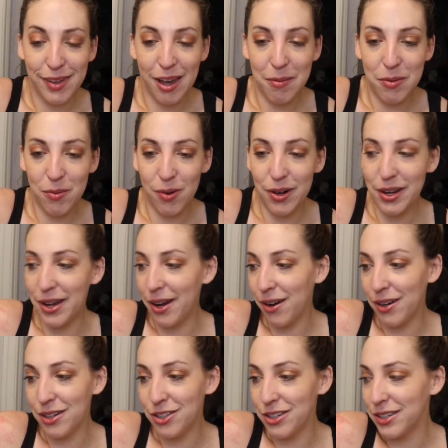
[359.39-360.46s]
I've been running
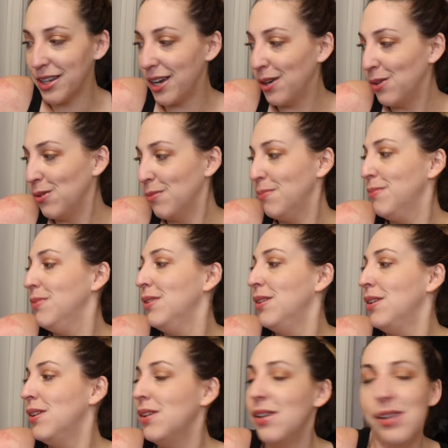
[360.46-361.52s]
errands, just got home.
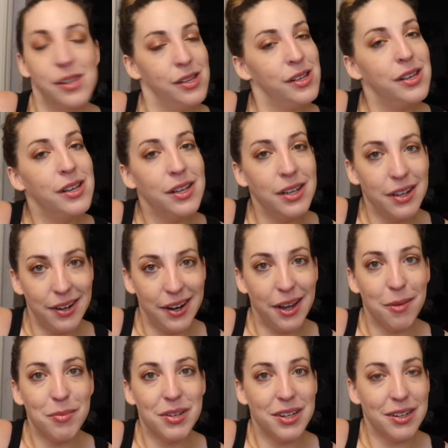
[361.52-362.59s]

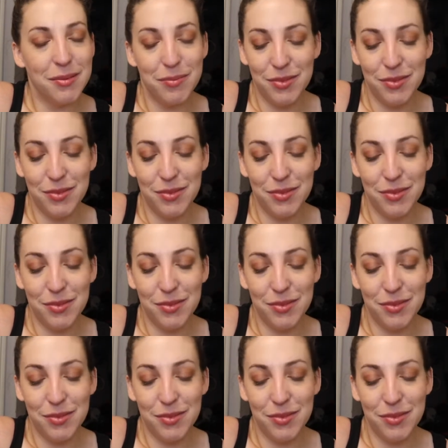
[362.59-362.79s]
Nap time.